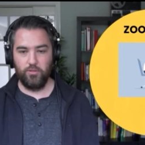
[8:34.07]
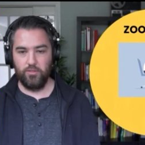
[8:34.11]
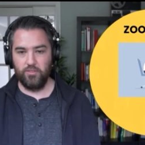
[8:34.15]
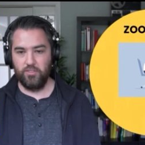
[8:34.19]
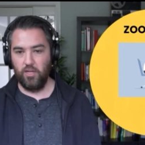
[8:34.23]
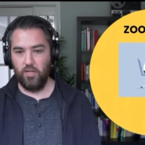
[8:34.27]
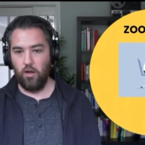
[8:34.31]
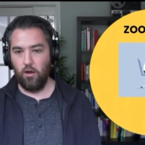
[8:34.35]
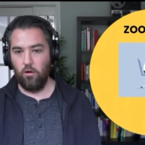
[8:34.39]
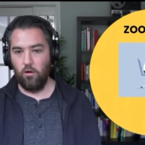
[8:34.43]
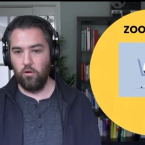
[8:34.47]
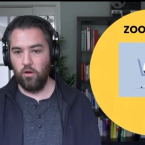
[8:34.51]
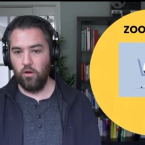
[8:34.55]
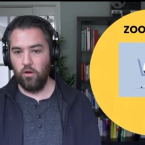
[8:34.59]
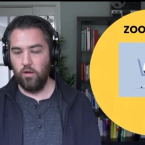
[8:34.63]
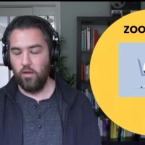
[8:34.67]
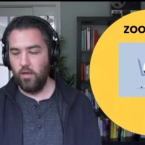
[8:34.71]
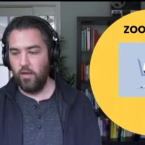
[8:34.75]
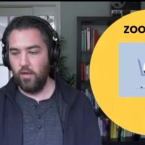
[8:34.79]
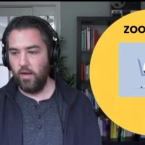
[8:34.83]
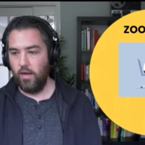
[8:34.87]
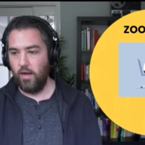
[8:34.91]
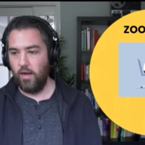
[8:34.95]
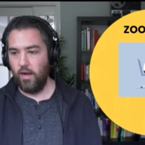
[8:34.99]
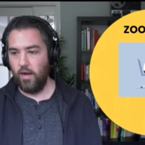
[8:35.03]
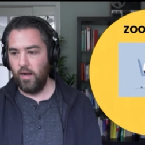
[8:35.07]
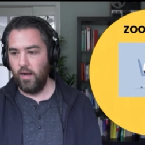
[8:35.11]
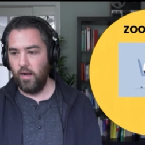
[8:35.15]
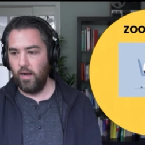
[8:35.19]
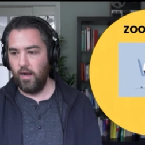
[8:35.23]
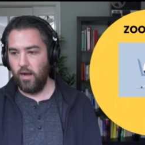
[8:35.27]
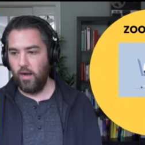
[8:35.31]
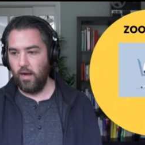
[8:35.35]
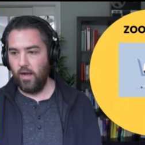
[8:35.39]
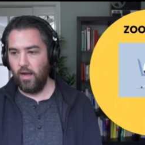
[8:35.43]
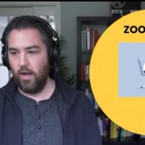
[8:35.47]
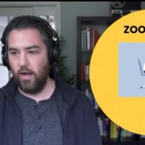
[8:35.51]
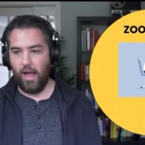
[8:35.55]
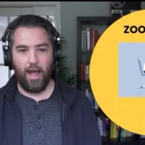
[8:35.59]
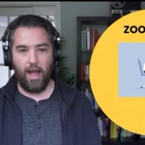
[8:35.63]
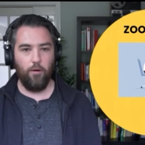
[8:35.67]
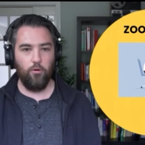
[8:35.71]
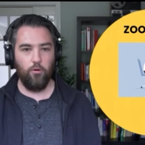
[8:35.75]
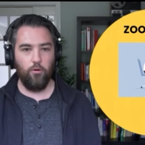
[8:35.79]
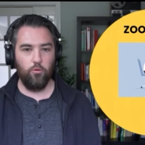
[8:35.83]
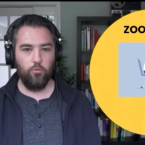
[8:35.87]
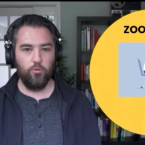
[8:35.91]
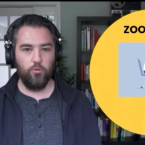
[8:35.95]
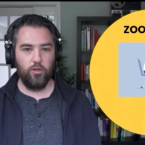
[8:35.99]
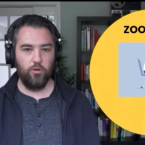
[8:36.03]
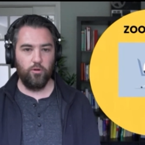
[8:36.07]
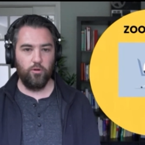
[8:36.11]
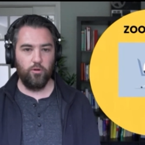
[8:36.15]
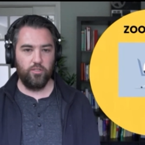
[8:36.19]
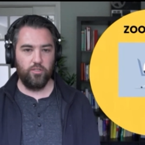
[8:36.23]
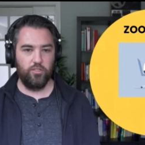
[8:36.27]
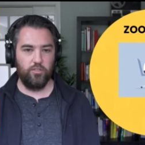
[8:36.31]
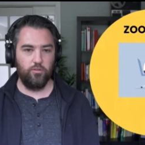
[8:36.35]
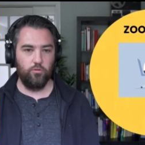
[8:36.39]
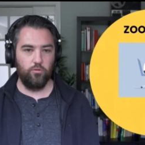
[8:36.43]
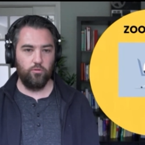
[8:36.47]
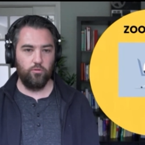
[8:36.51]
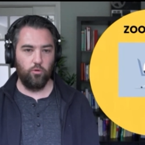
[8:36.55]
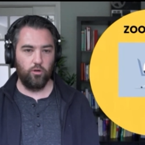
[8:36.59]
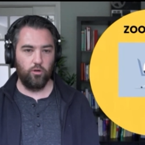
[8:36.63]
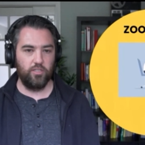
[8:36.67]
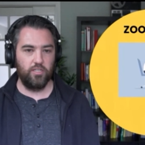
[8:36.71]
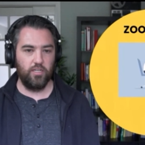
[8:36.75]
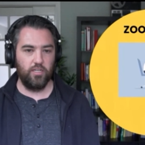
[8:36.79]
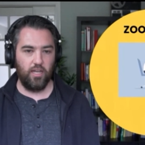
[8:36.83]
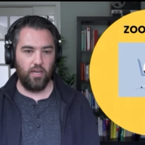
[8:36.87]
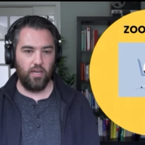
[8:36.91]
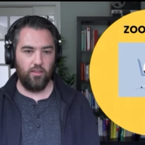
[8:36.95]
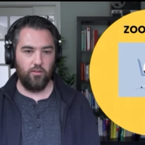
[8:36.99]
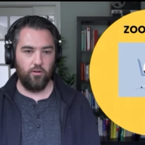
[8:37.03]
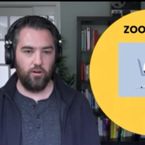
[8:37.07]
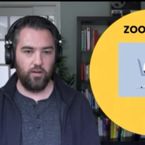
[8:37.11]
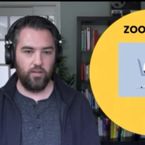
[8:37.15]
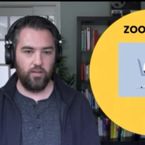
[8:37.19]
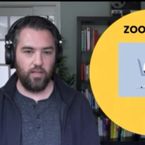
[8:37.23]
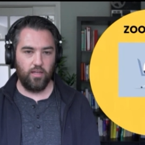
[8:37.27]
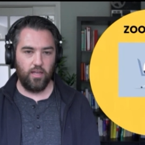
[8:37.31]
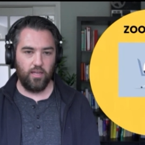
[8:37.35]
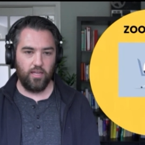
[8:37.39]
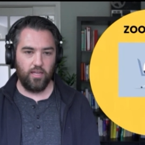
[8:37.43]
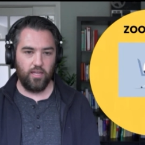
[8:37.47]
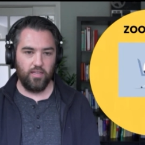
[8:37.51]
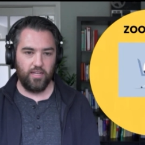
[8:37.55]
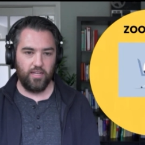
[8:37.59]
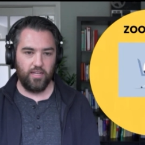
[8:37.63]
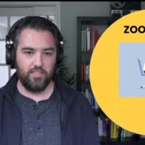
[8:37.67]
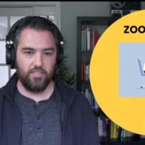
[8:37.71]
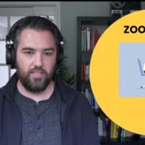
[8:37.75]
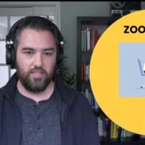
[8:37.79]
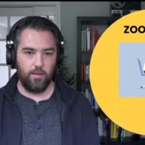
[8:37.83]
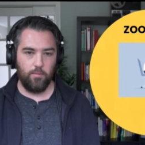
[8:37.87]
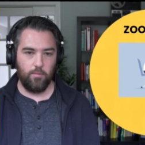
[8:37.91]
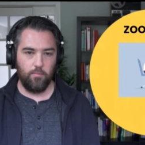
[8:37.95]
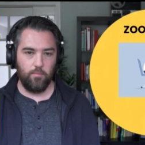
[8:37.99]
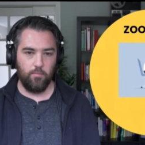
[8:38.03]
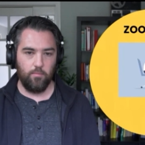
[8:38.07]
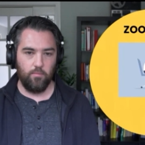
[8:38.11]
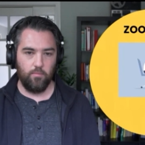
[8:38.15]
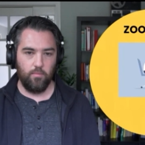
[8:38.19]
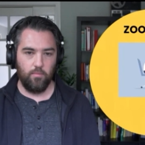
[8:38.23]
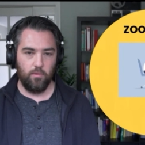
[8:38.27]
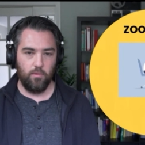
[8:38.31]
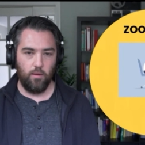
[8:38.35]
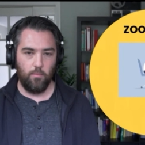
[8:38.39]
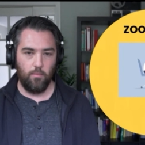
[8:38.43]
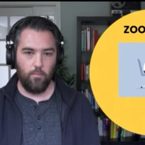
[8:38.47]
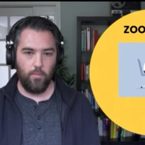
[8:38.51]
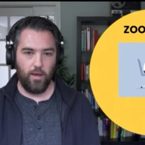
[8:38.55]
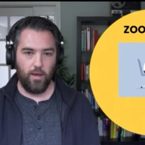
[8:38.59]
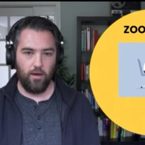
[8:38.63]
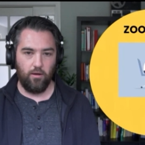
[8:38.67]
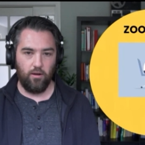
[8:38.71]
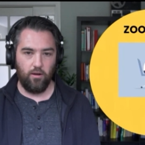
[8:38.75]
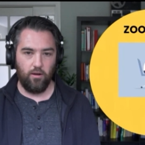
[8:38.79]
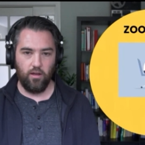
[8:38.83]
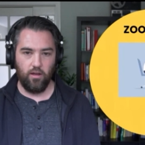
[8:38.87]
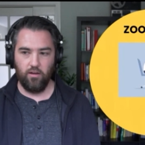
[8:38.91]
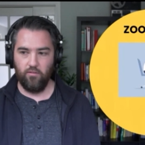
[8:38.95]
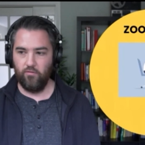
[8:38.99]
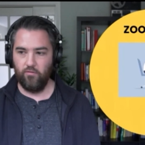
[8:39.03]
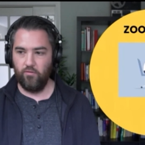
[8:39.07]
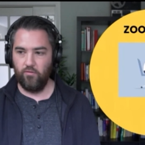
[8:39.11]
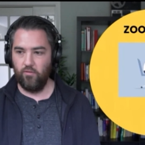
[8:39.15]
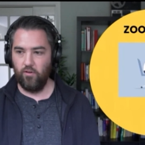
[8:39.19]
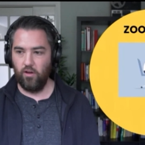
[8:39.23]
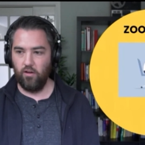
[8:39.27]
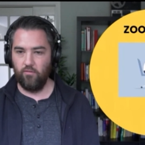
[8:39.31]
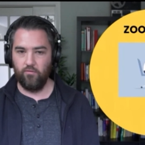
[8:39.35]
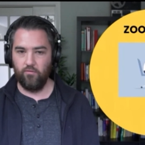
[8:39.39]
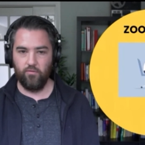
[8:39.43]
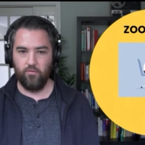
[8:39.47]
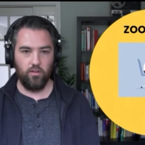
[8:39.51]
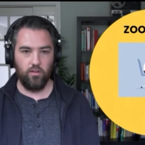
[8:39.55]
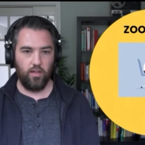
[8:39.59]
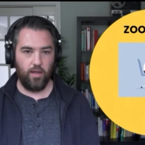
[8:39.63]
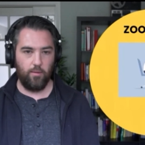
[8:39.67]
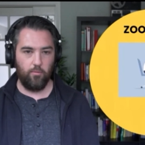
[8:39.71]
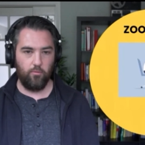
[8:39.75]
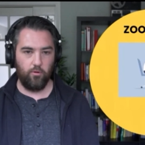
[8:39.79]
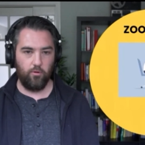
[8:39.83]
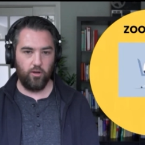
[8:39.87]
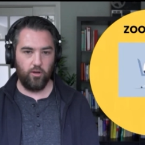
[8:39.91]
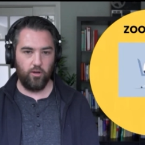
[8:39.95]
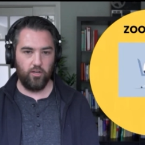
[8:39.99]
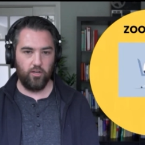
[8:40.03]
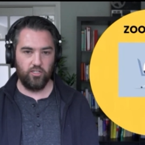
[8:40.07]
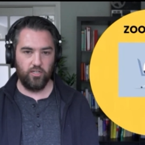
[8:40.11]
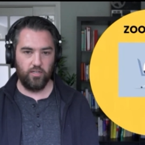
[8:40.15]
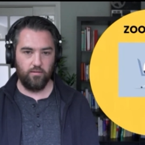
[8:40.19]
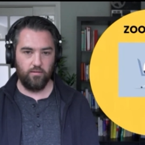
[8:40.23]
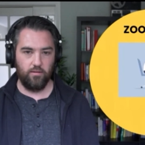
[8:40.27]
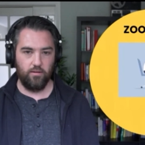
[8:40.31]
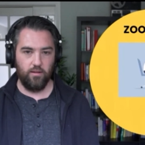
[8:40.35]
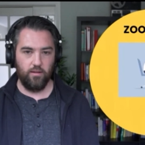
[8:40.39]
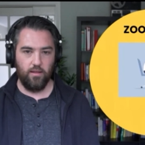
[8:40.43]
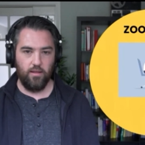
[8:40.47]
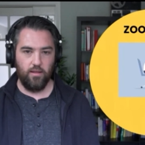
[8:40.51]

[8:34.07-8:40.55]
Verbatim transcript: So, uh, how are we going to work together and, and get that same amount of, of collaboration